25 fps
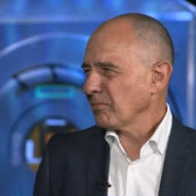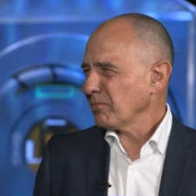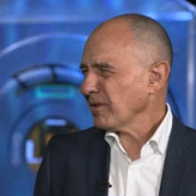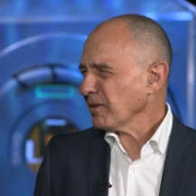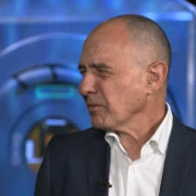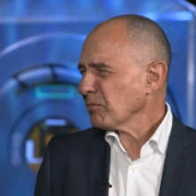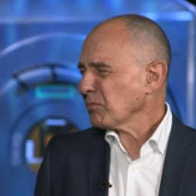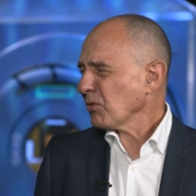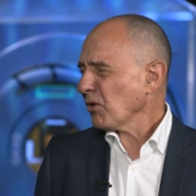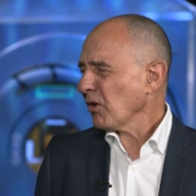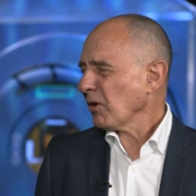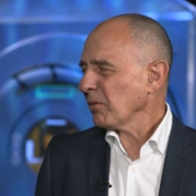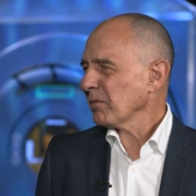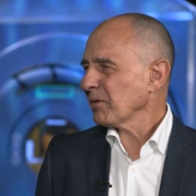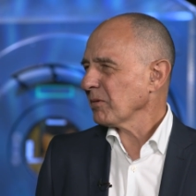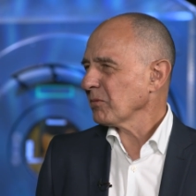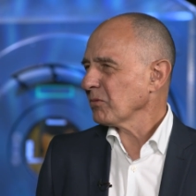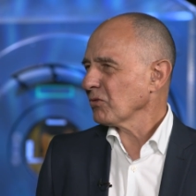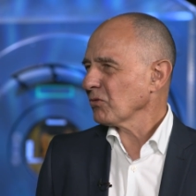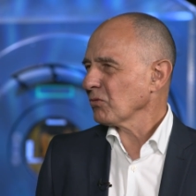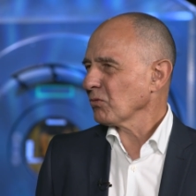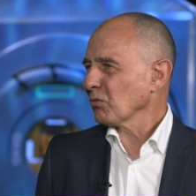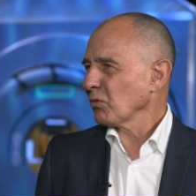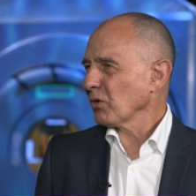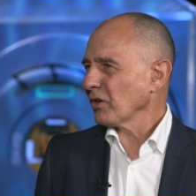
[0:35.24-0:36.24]
Big
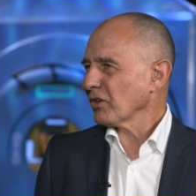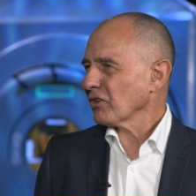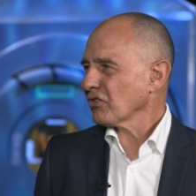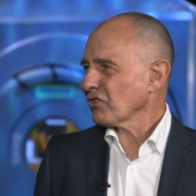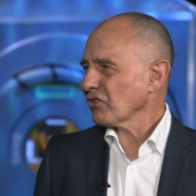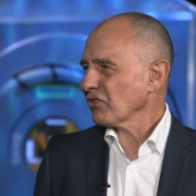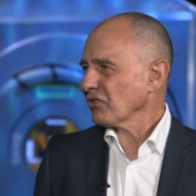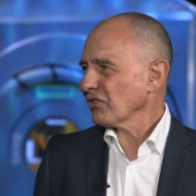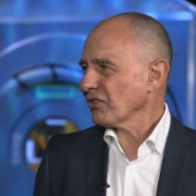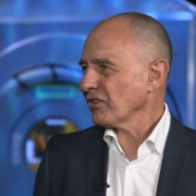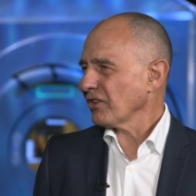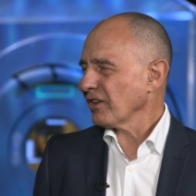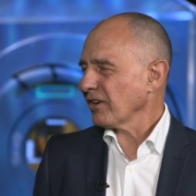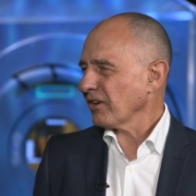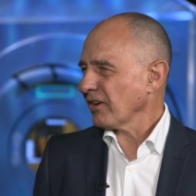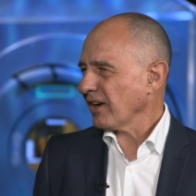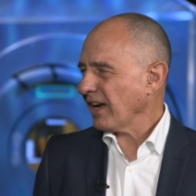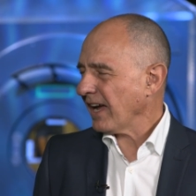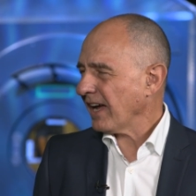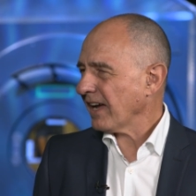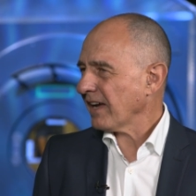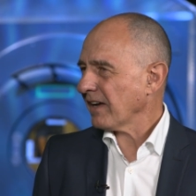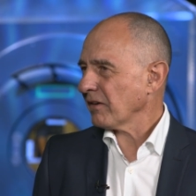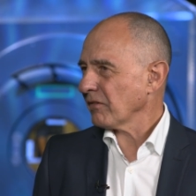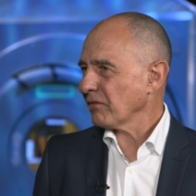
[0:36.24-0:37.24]
problems which they
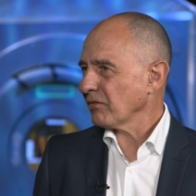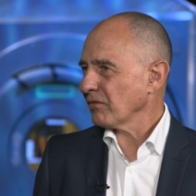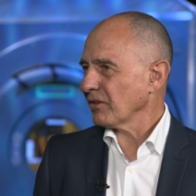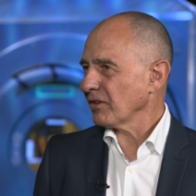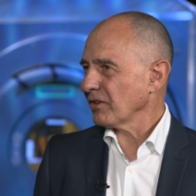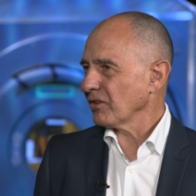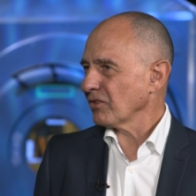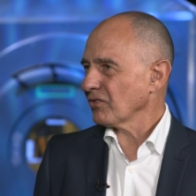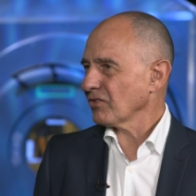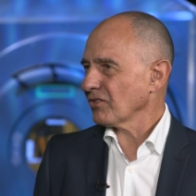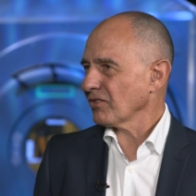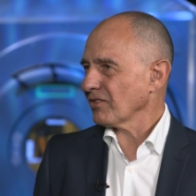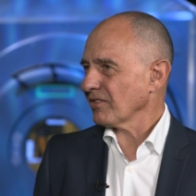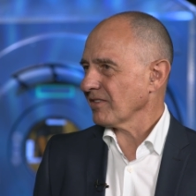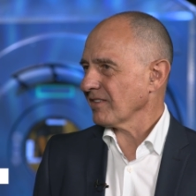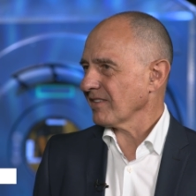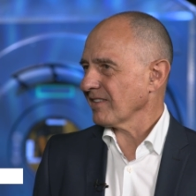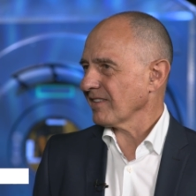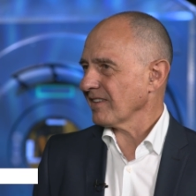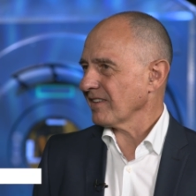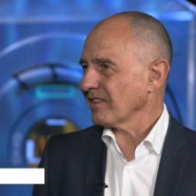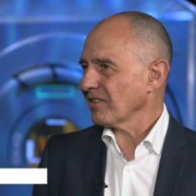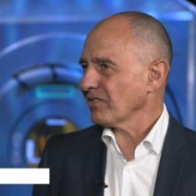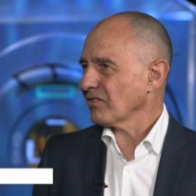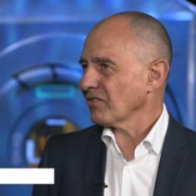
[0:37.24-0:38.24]
have is
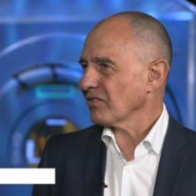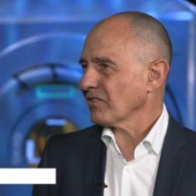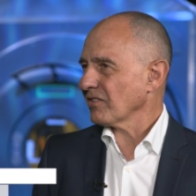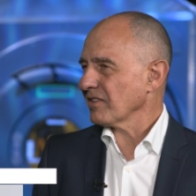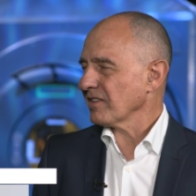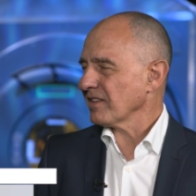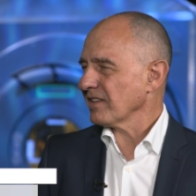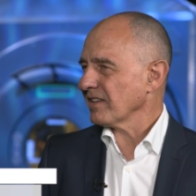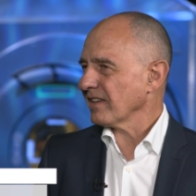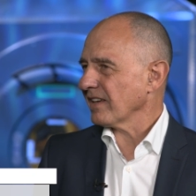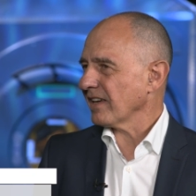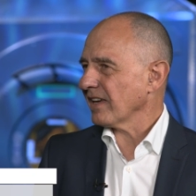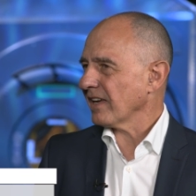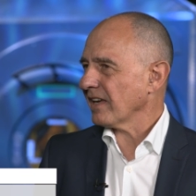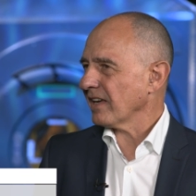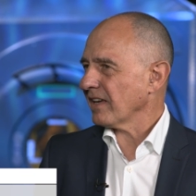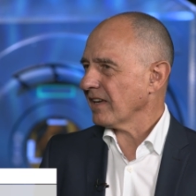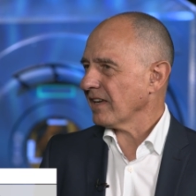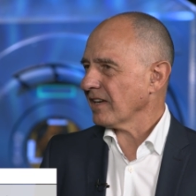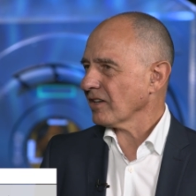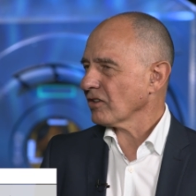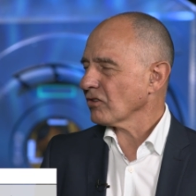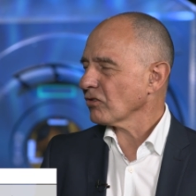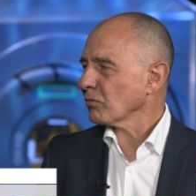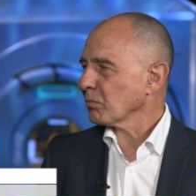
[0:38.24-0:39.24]
the
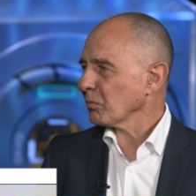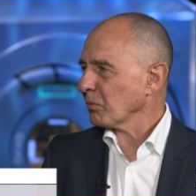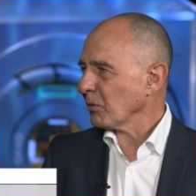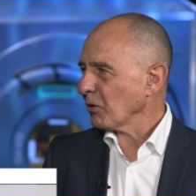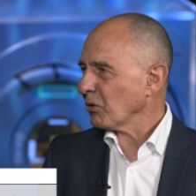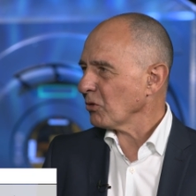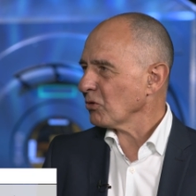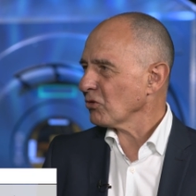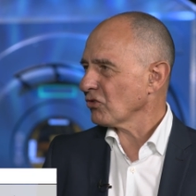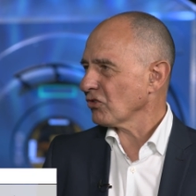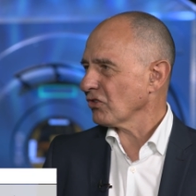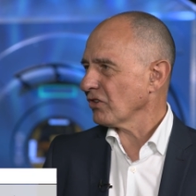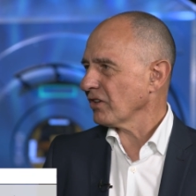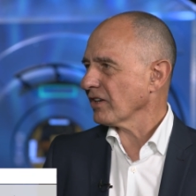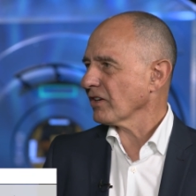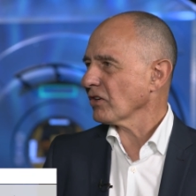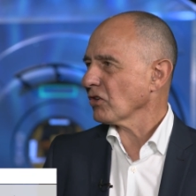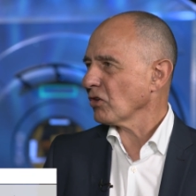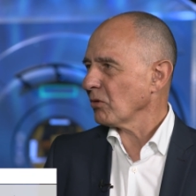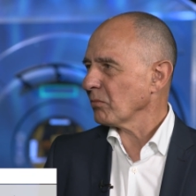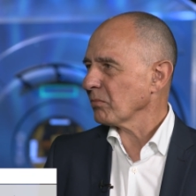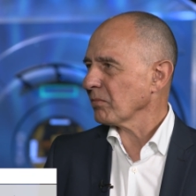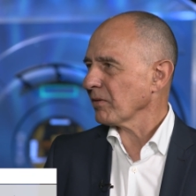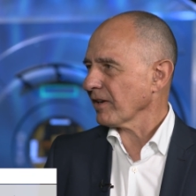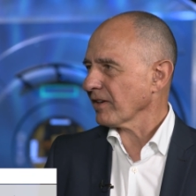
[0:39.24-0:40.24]
explosion in
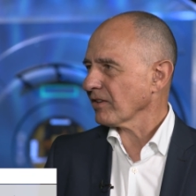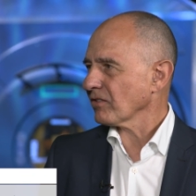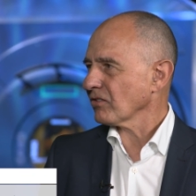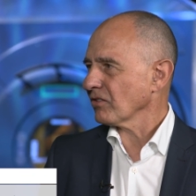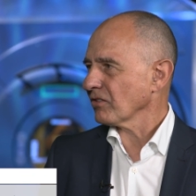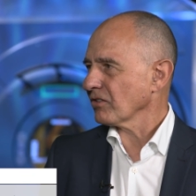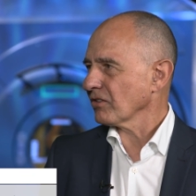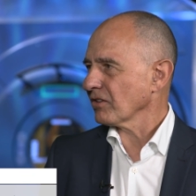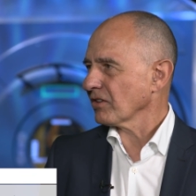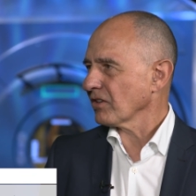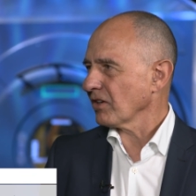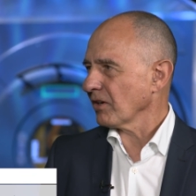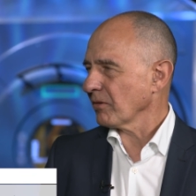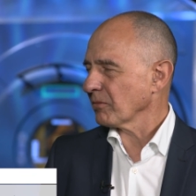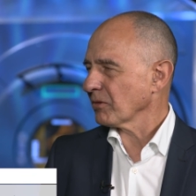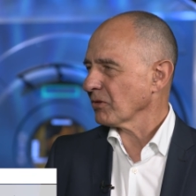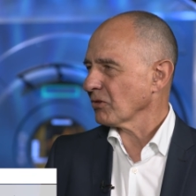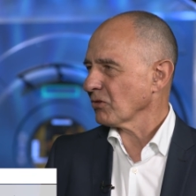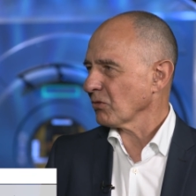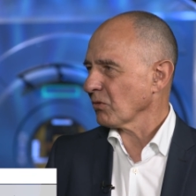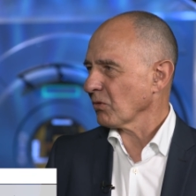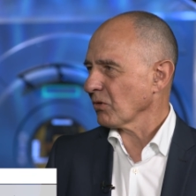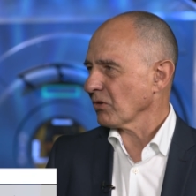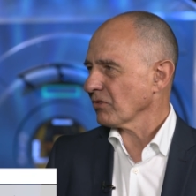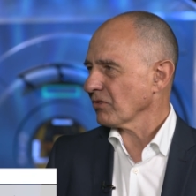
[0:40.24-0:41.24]
complexity coming
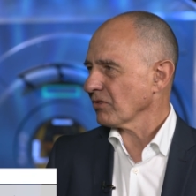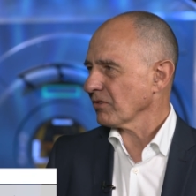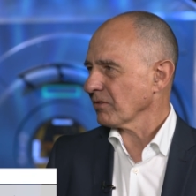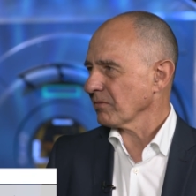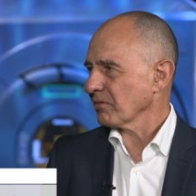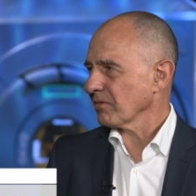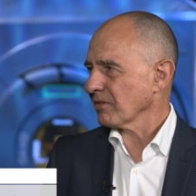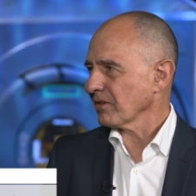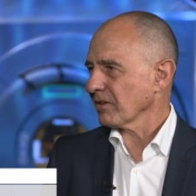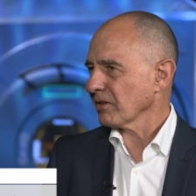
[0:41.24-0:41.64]
towards them.